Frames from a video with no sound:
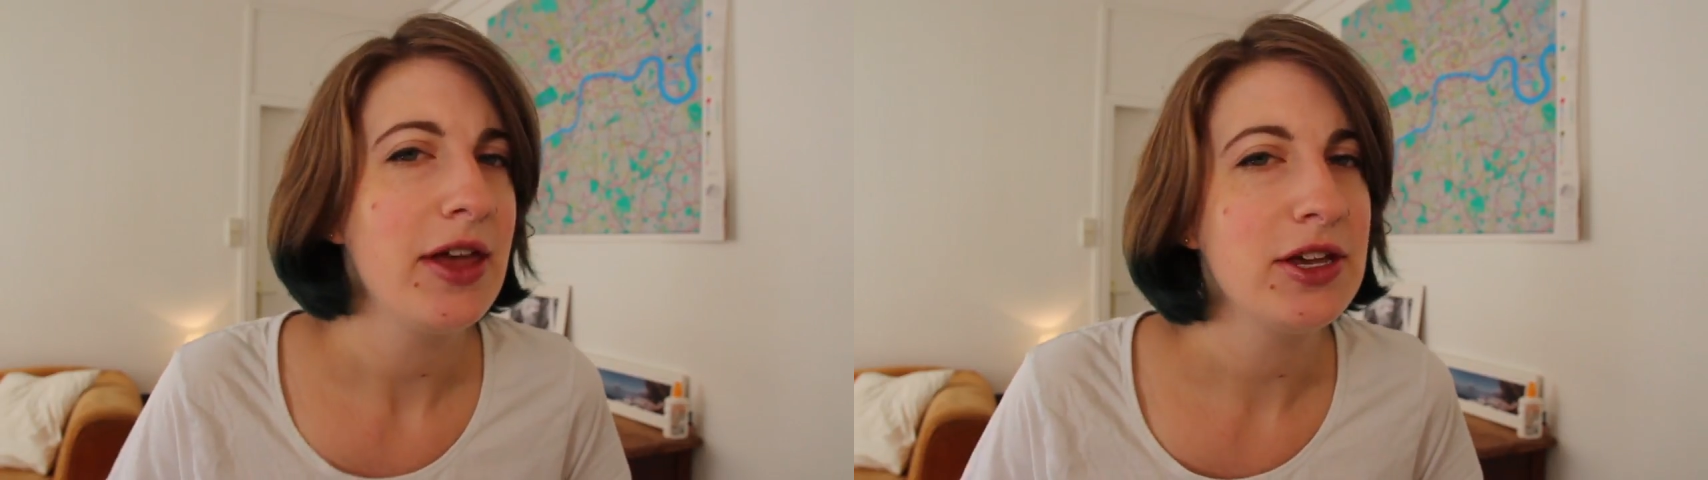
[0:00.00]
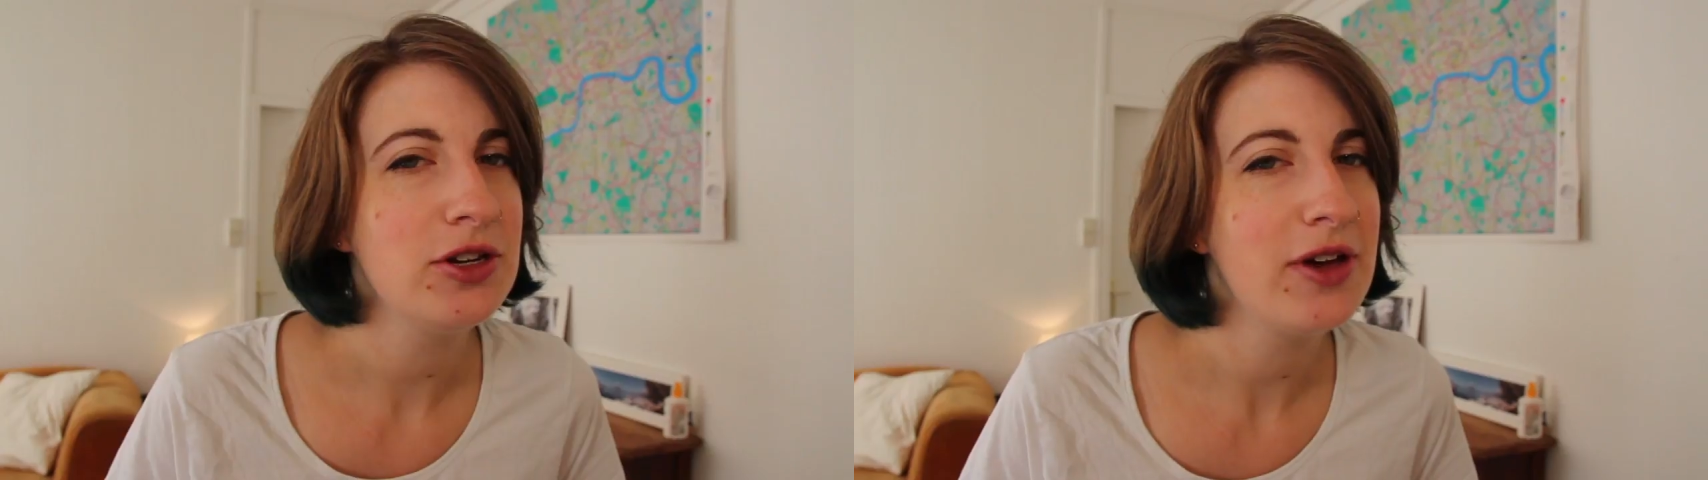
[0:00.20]

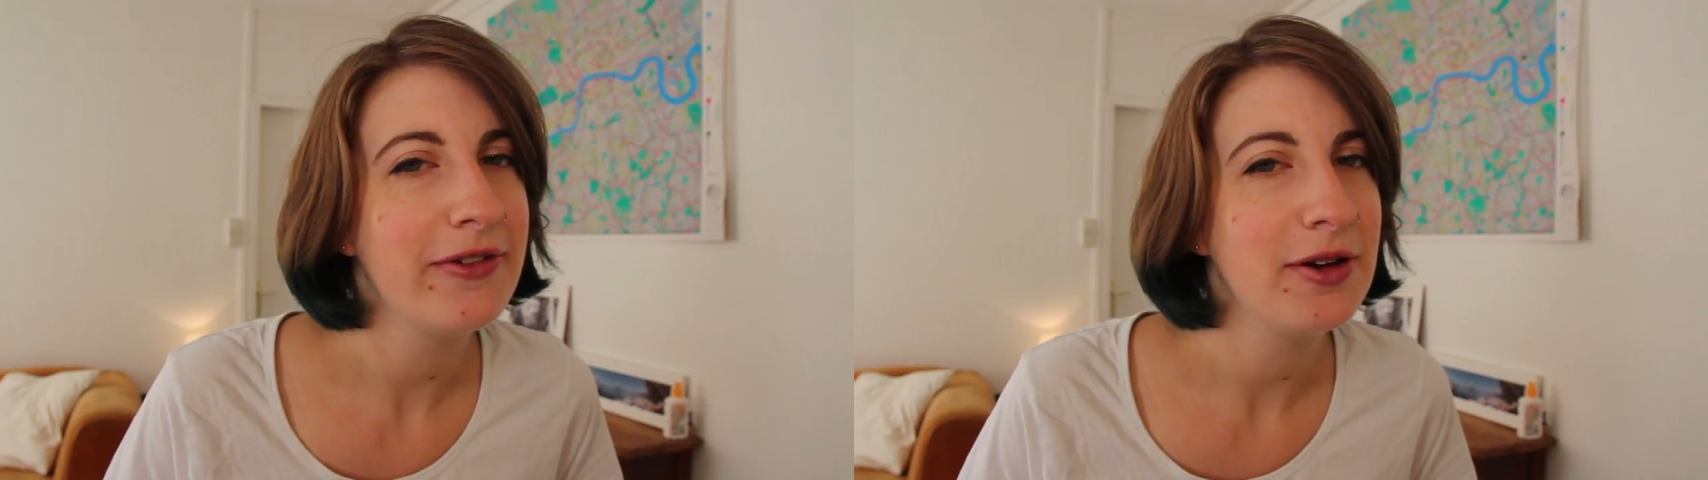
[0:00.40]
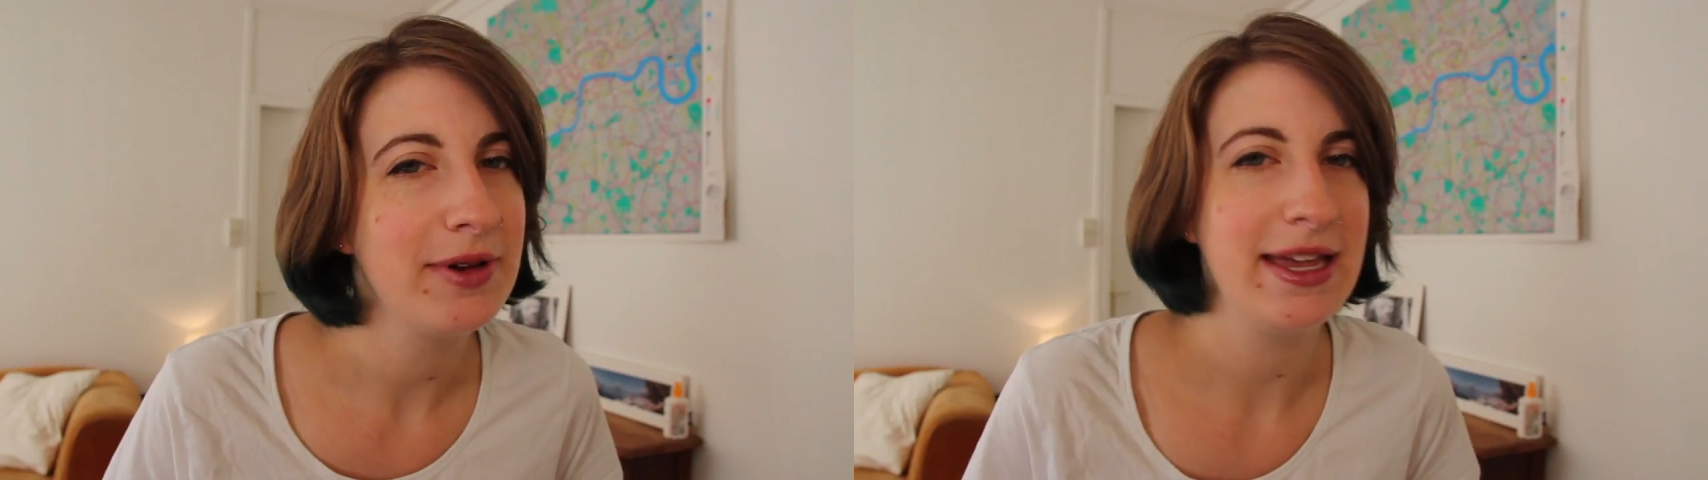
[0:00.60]
that you do
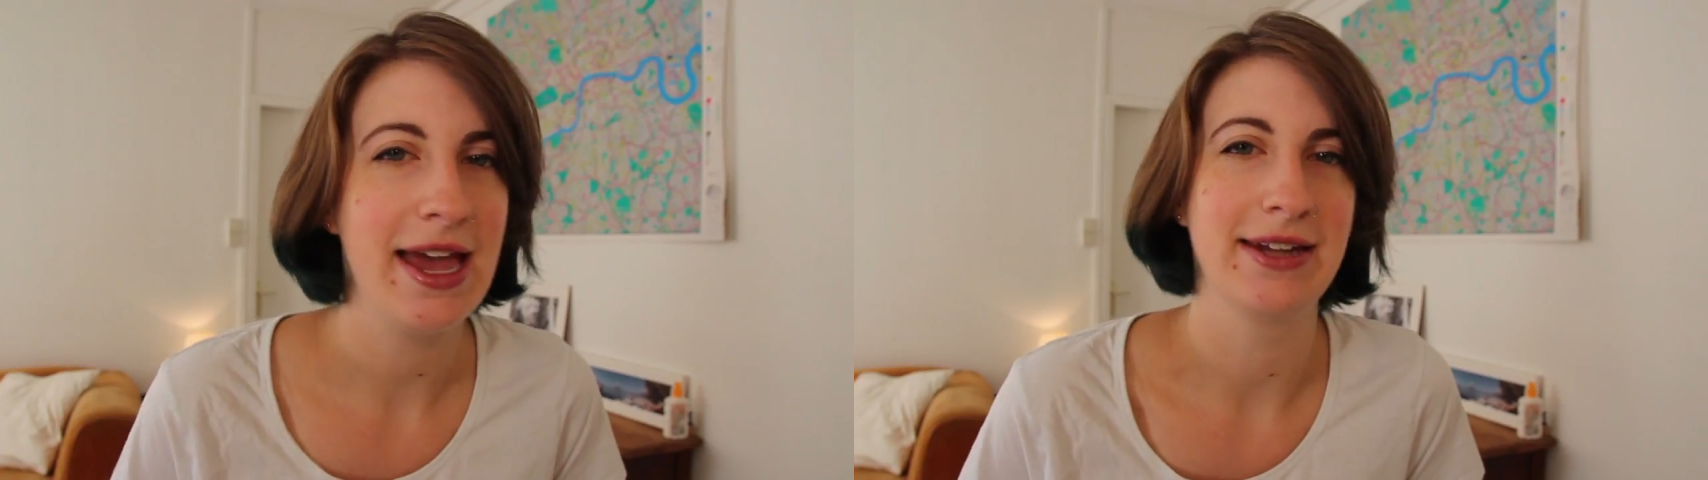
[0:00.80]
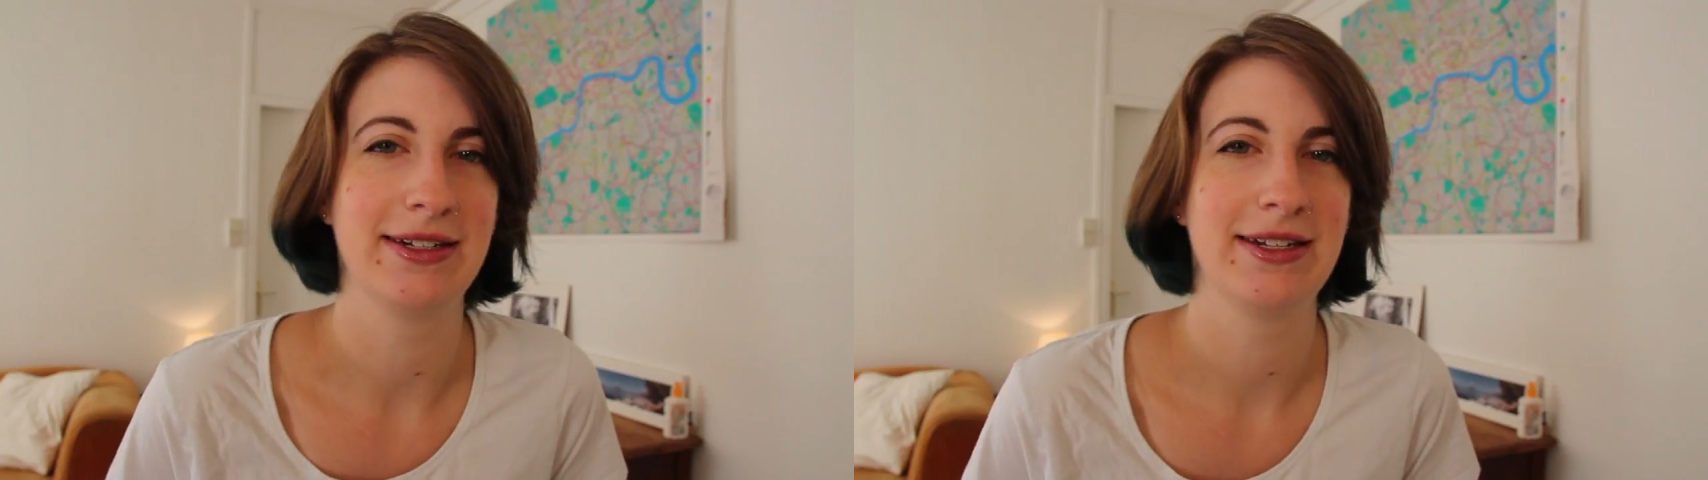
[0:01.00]
every
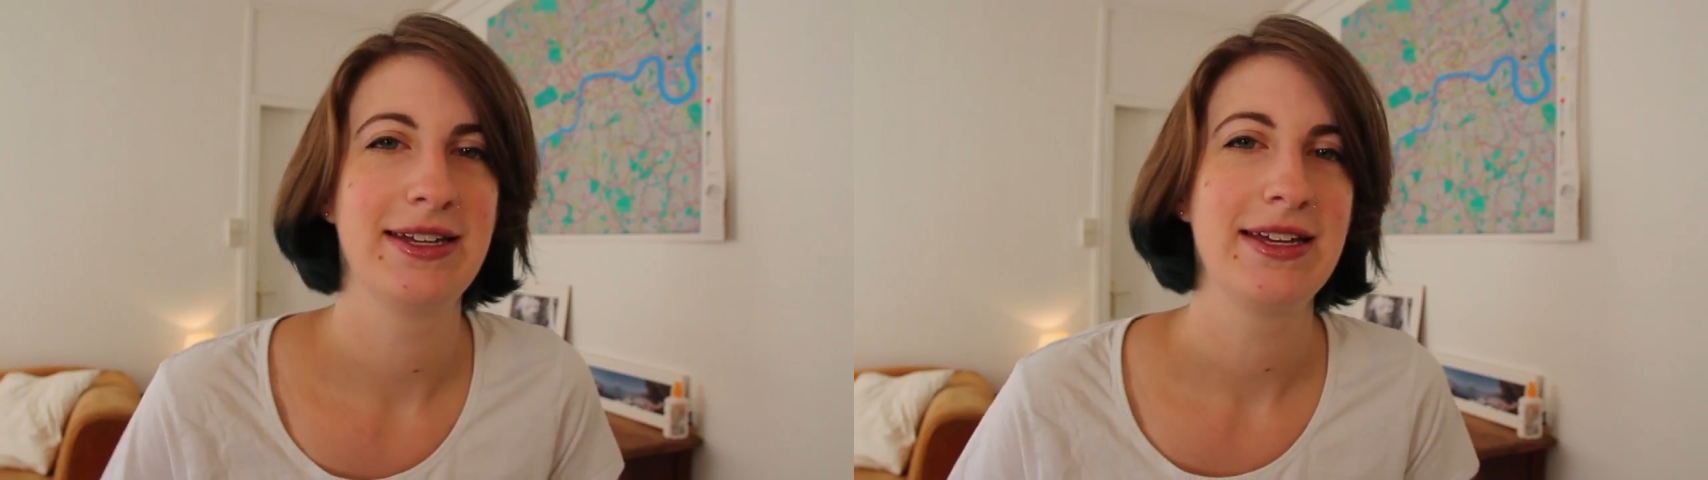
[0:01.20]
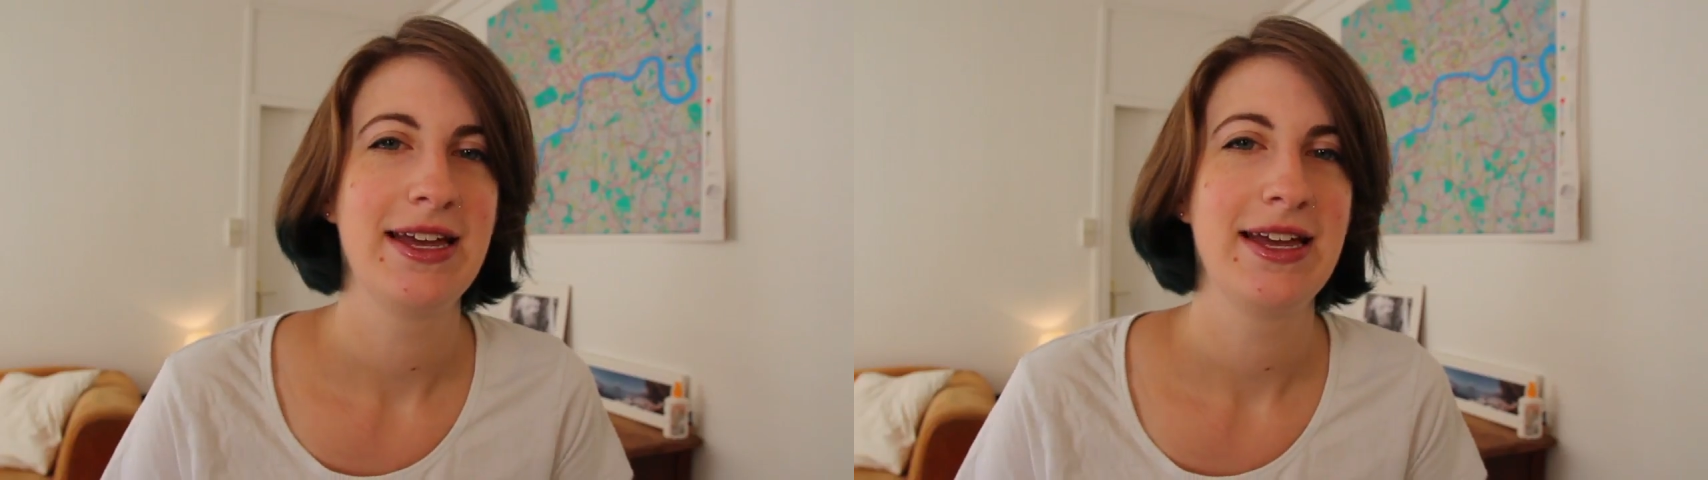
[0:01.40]
weekend.